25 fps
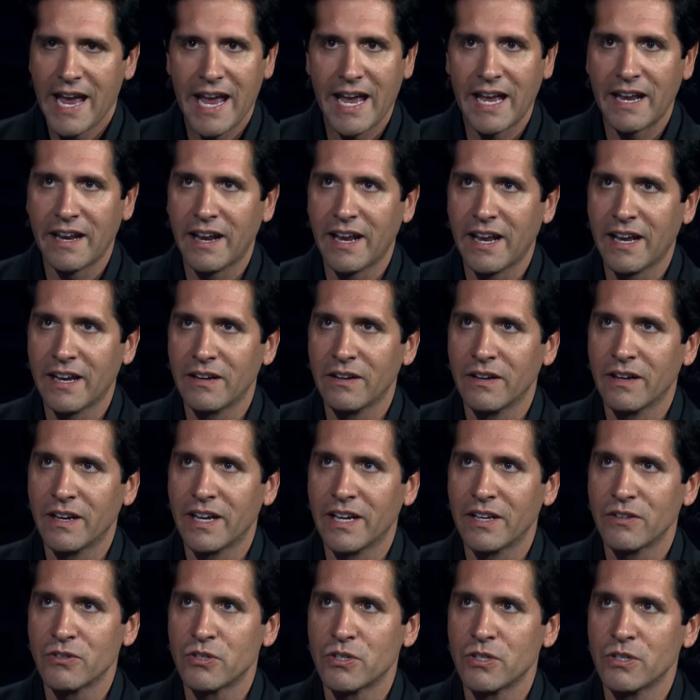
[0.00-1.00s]

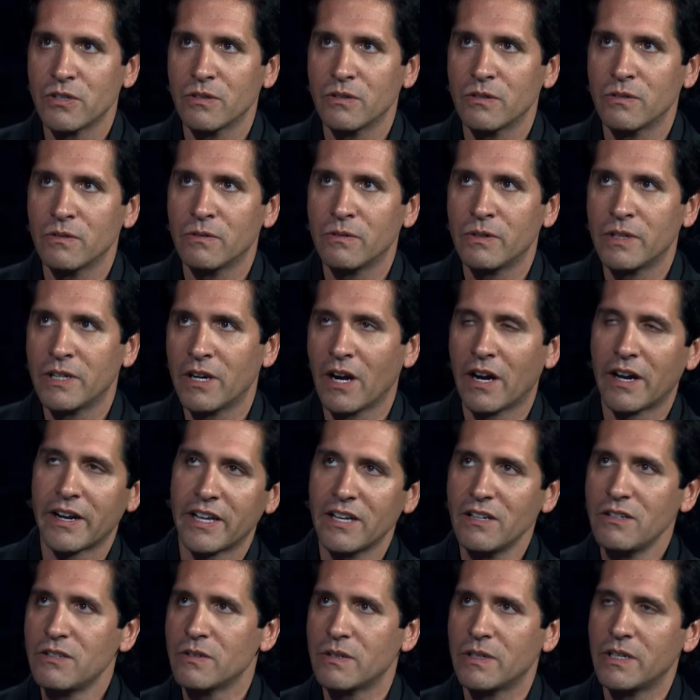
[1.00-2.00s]
And as you got
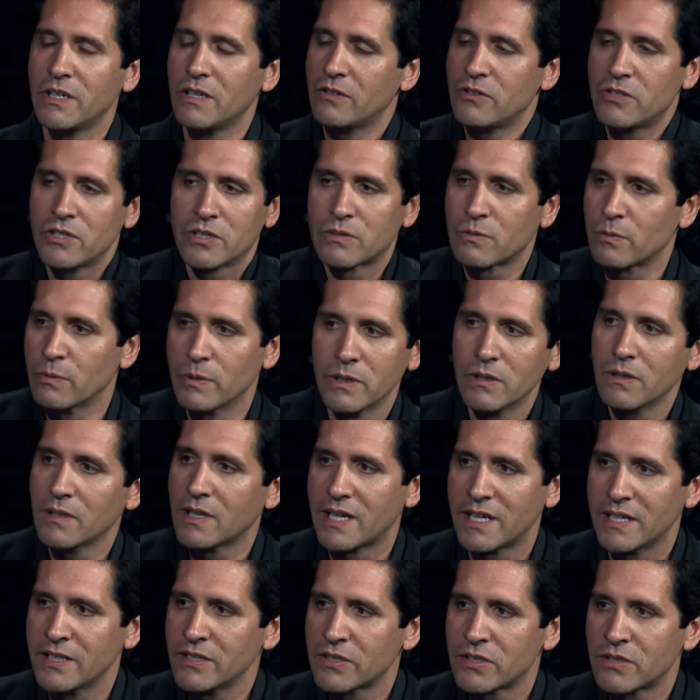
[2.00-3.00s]
into it, you just
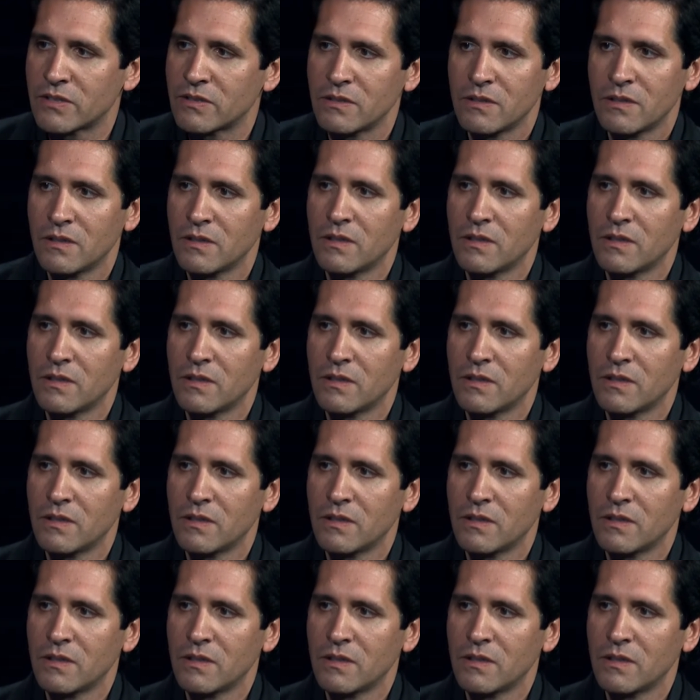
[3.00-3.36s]
realized